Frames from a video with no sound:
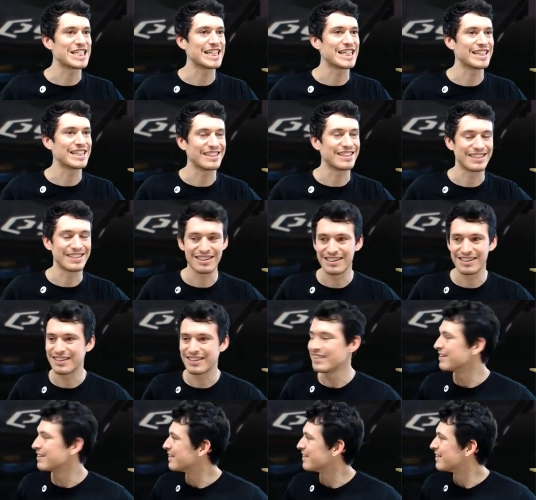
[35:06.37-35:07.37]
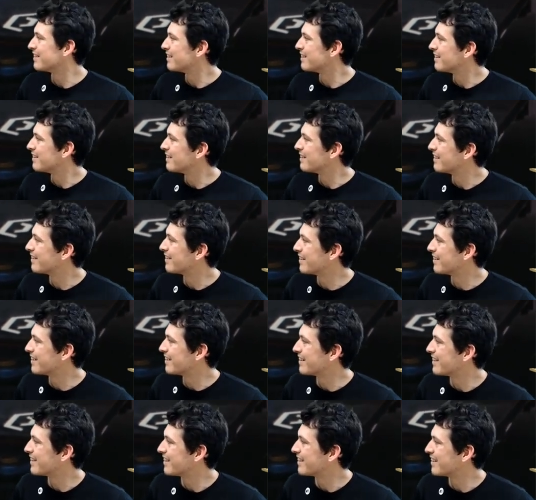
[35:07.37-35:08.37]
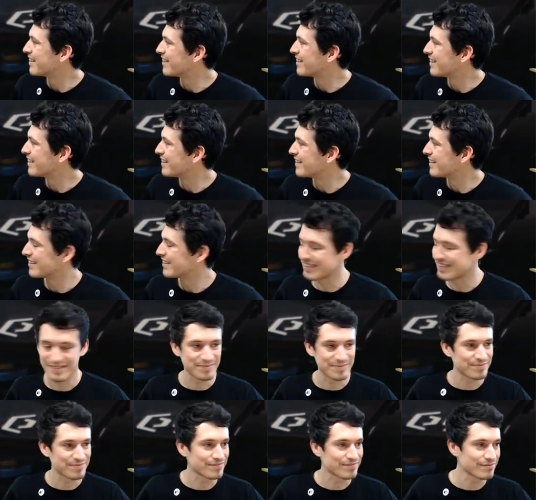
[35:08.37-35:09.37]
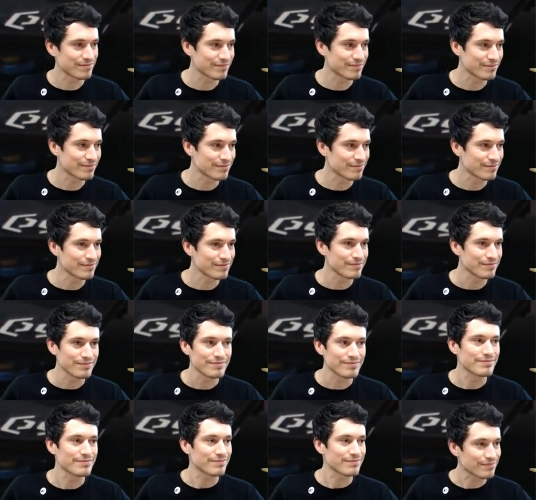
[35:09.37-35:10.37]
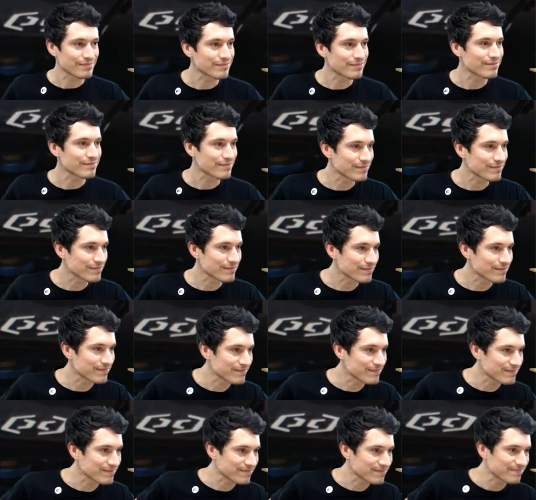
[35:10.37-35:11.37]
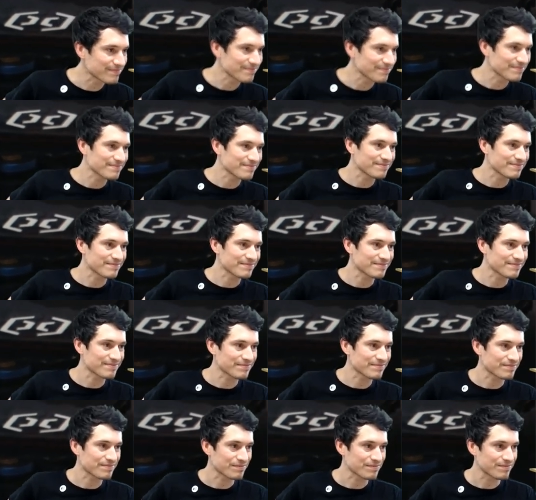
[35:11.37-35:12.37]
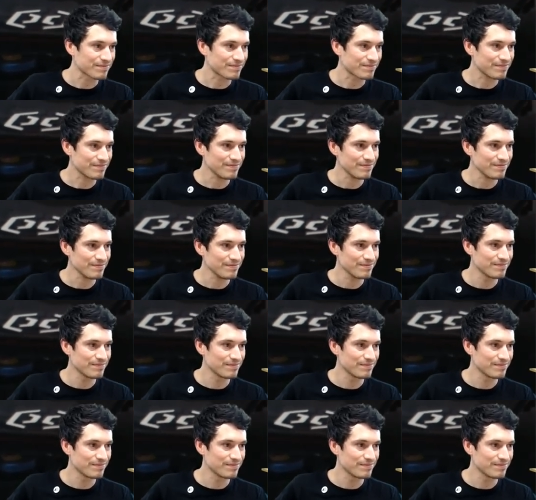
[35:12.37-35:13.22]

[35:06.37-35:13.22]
(no one is talking)